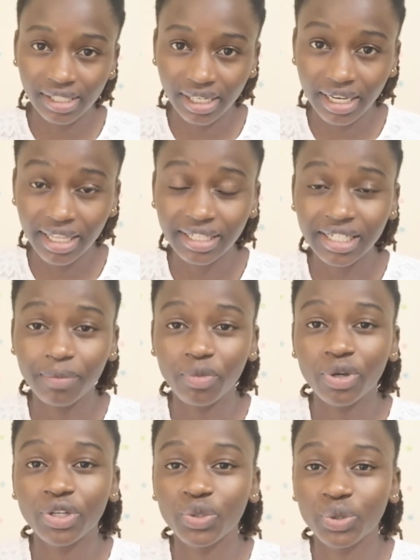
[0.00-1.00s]
idea that I'm
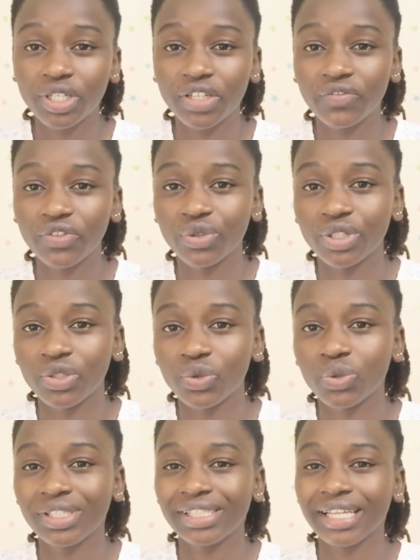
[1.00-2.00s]
going to give you is to
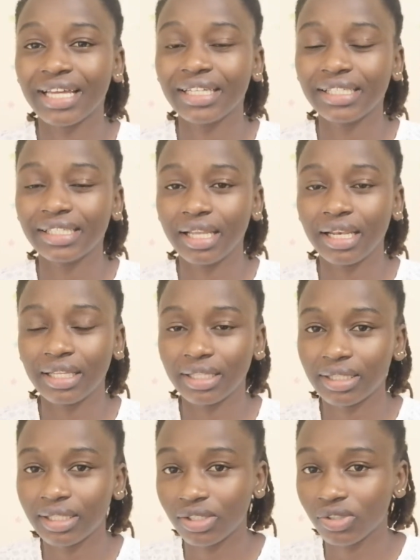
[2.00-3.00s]
start selling
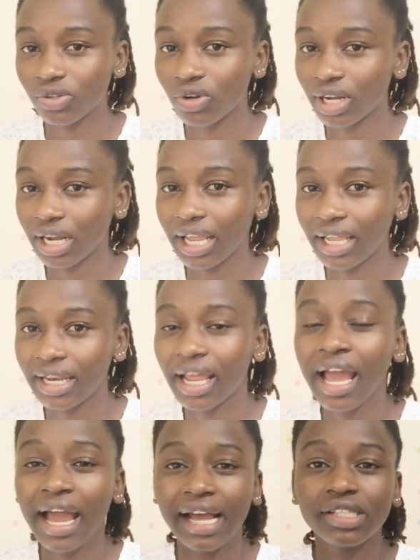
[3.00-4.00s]
things online.
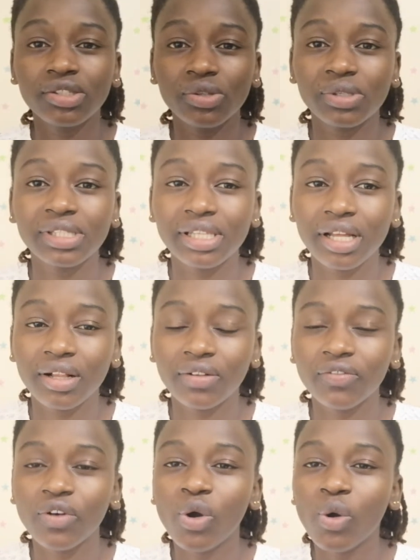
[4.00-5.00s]
Ask
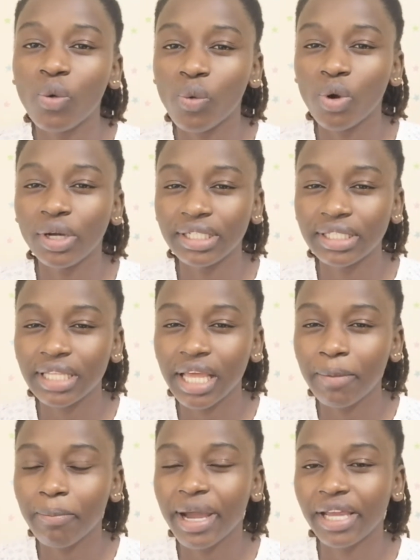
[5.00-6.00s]
yourself, what
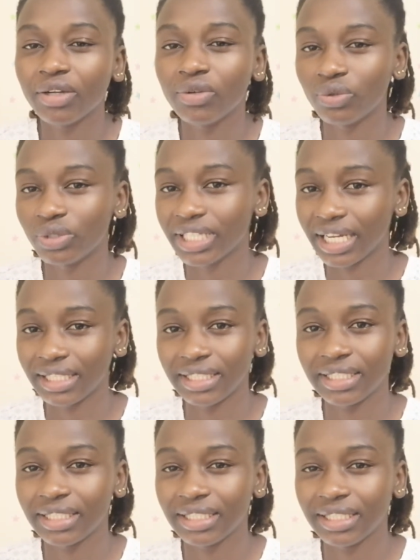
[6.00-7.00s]
am I good at?
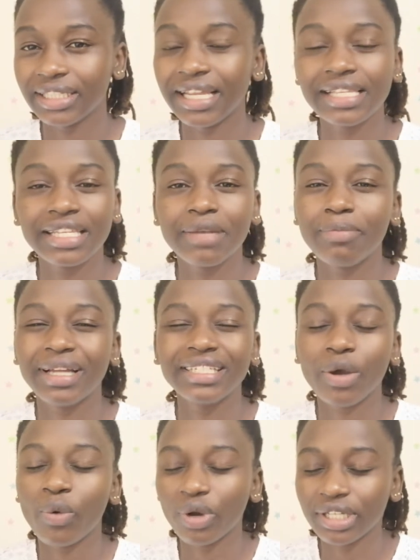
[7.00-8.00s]
It doesn't matter
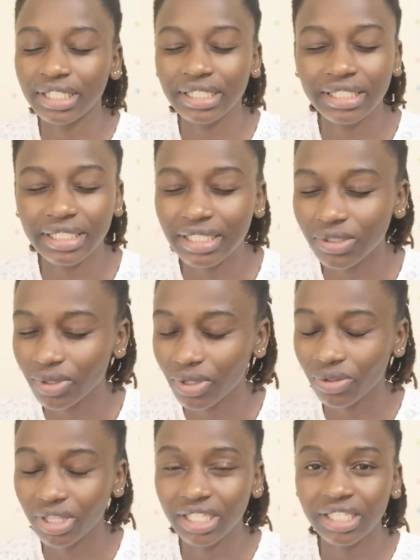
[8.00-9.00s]
what it is, whether
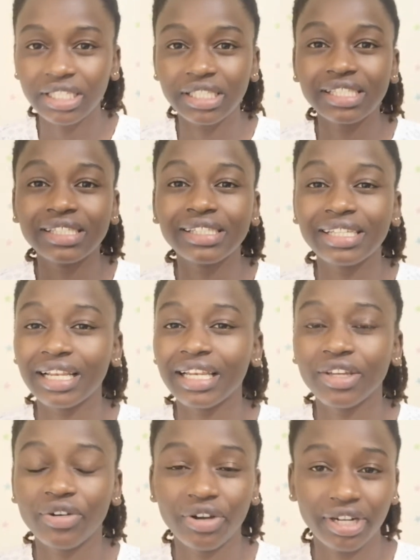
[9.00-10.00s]
you think it's
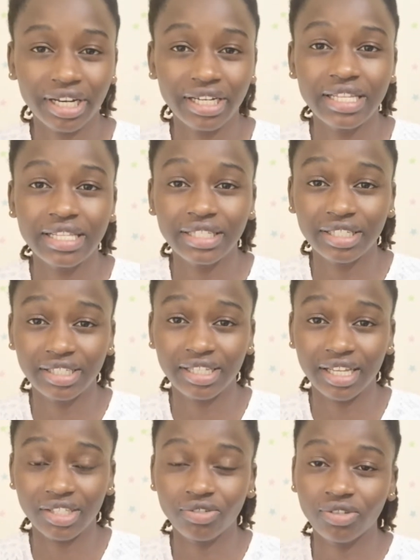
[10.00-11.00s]
silly or anything. Just
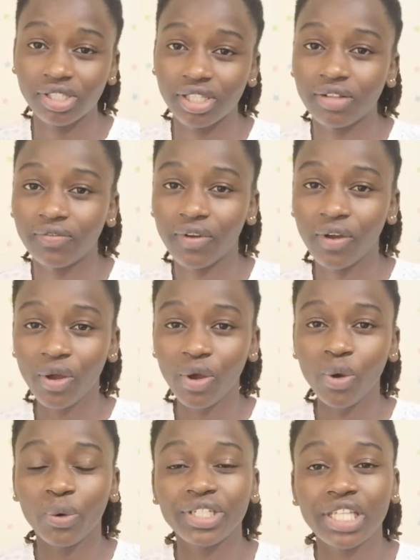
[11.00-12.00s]
ask yourself,
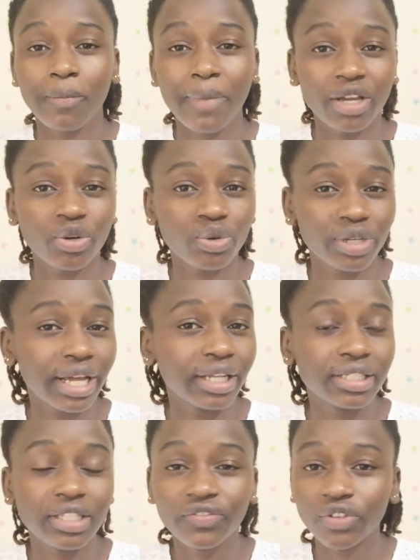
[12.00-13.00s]
what am I good
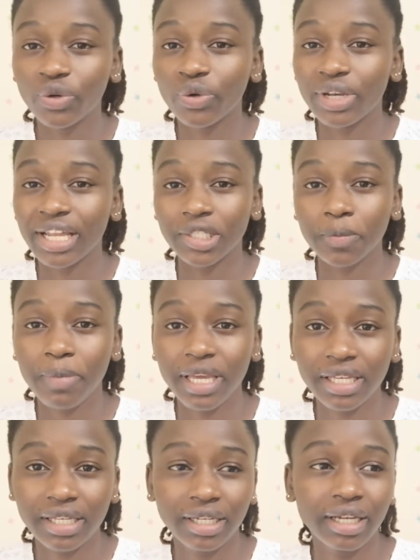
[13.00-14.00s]
at? If you're good at
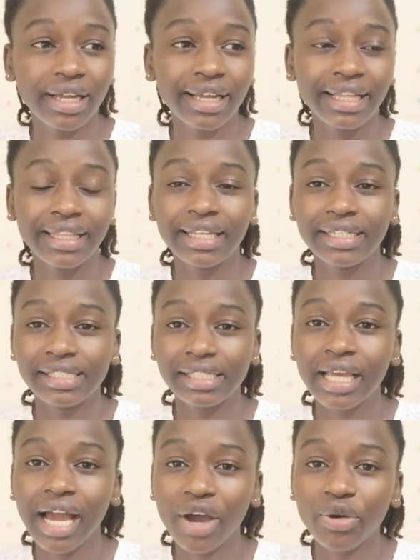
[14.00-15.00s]
baking, then see
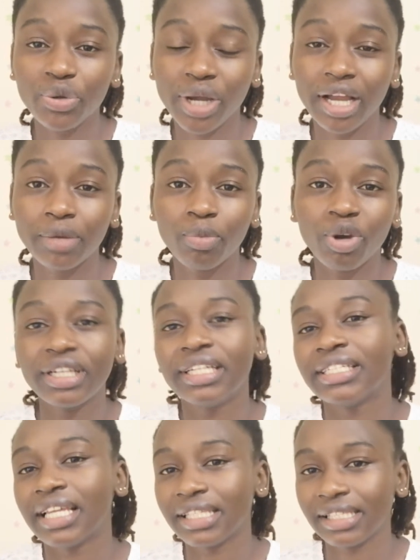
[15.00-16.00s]
how you can
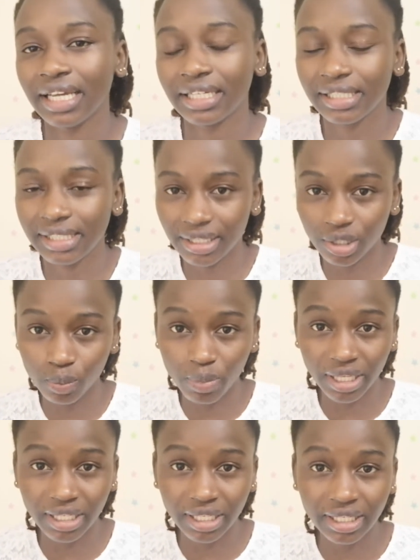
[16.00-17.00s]
monetize that. Start
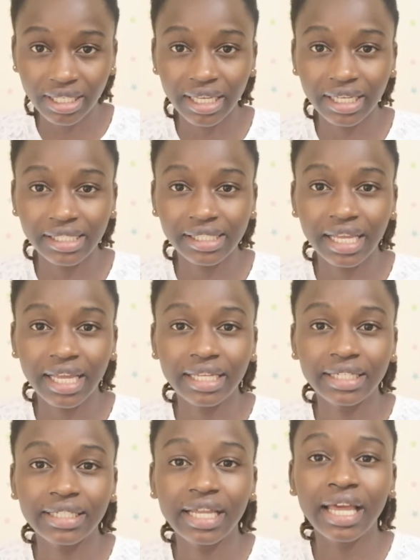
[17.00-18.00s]
baking cakes
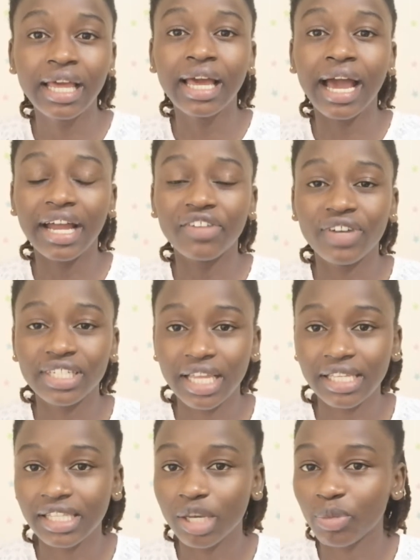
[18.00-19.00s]
and
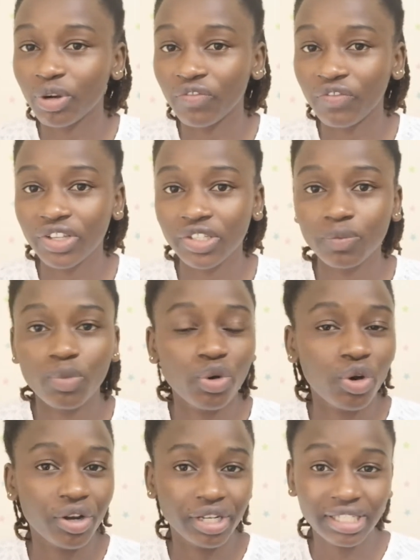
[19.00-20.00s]
advertise them on Facebook
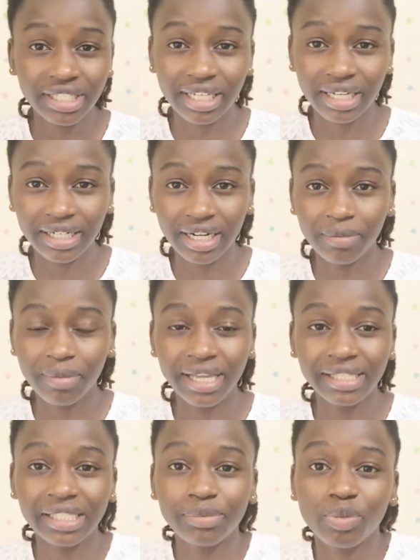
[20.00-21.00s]
or Instagram. I
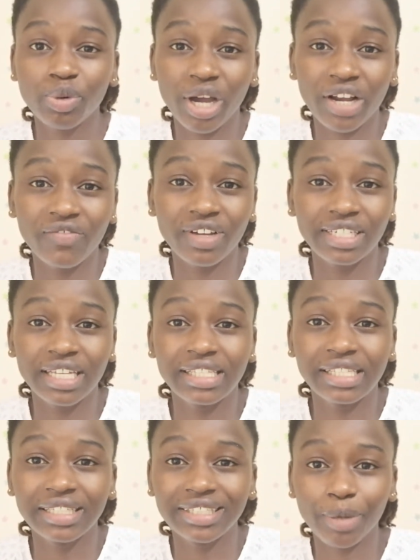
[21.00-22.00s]
see people
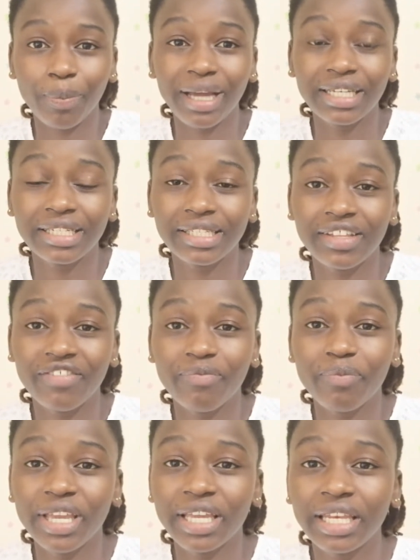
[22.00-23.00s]
advertising chapatis they've
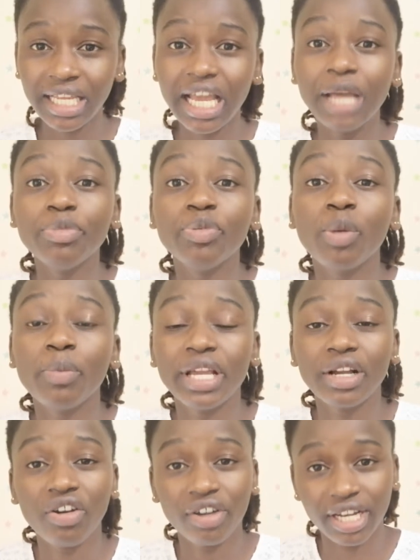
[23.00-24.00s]
made, and people
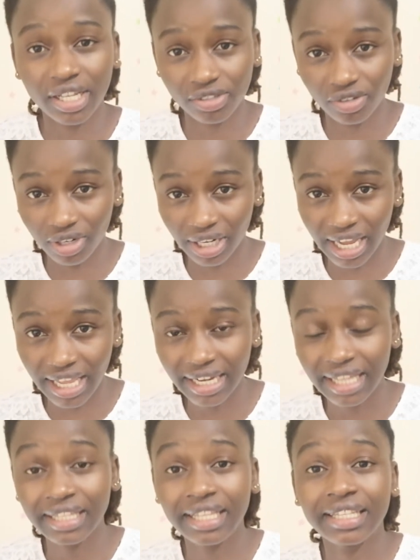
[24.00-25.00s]
make orders online
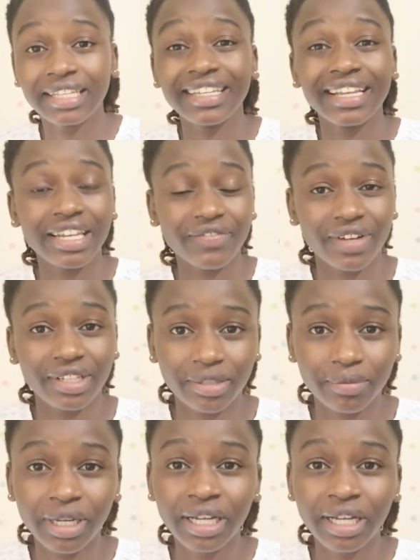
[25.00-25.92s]
and then they deliver them.